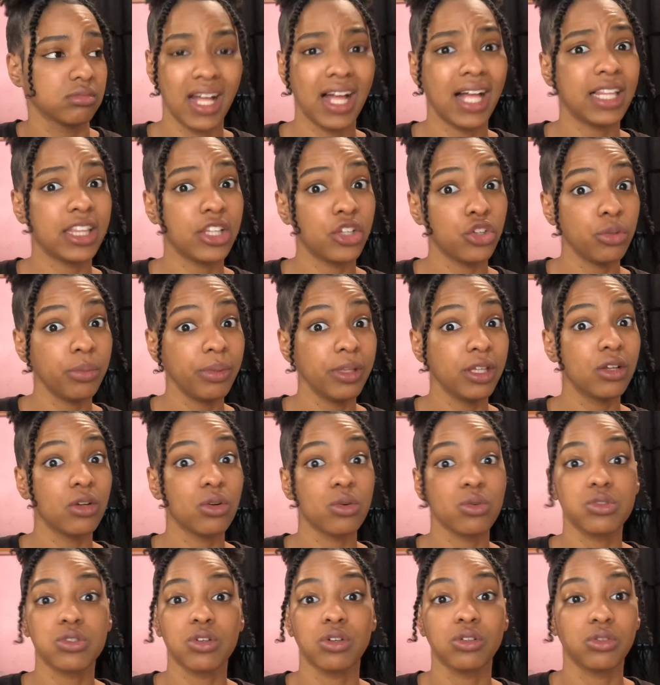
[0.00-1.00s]
A little bit
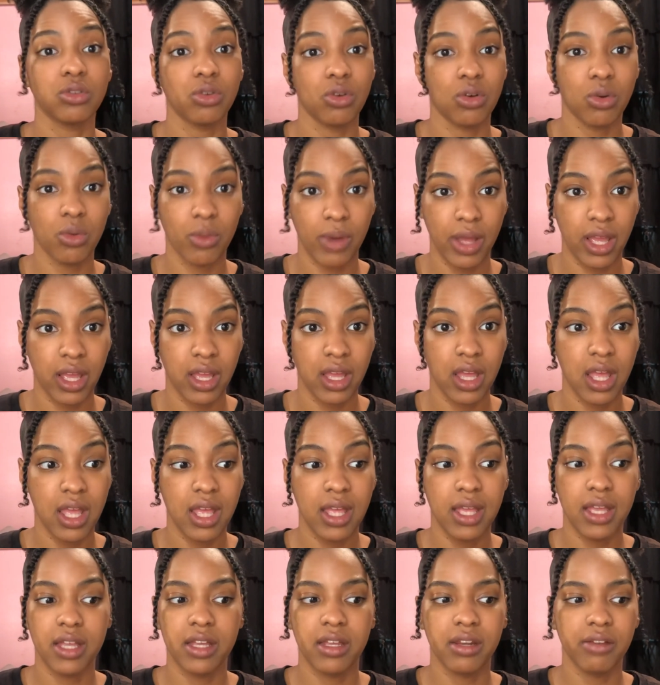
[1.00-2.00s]
goes a long way.
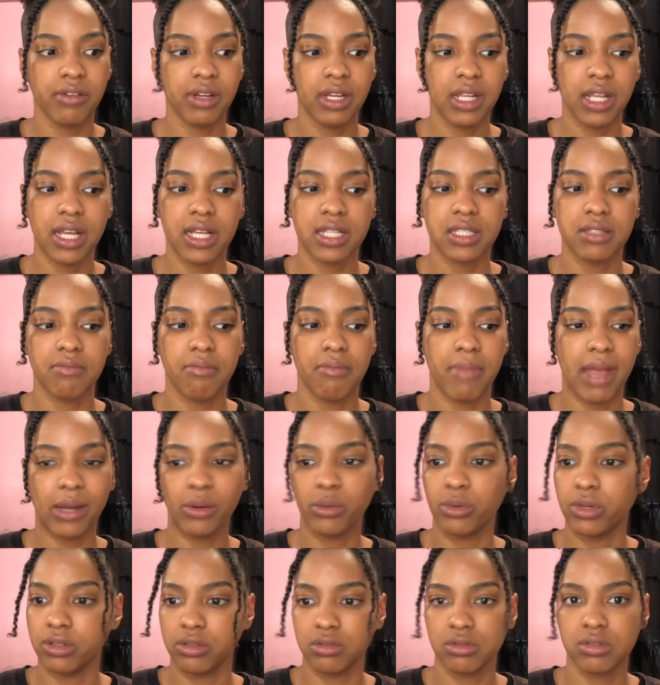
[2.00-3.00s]
It already has matte
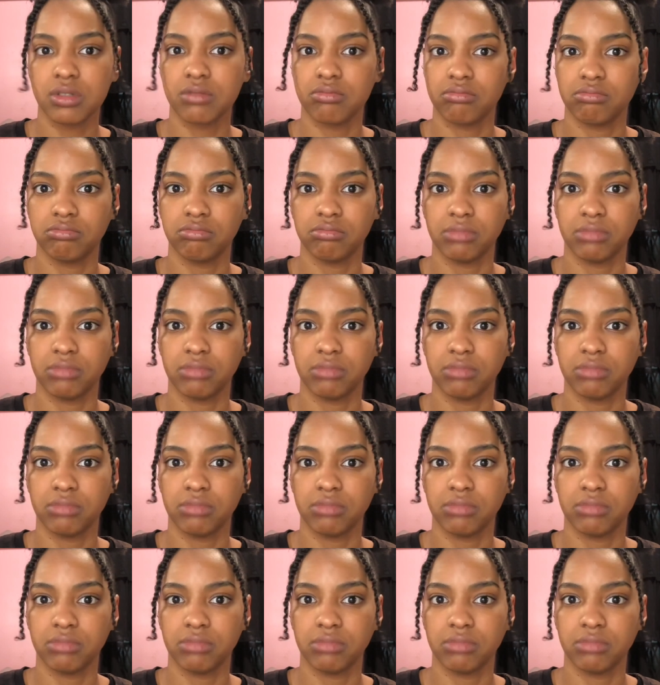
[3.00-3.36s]
oils,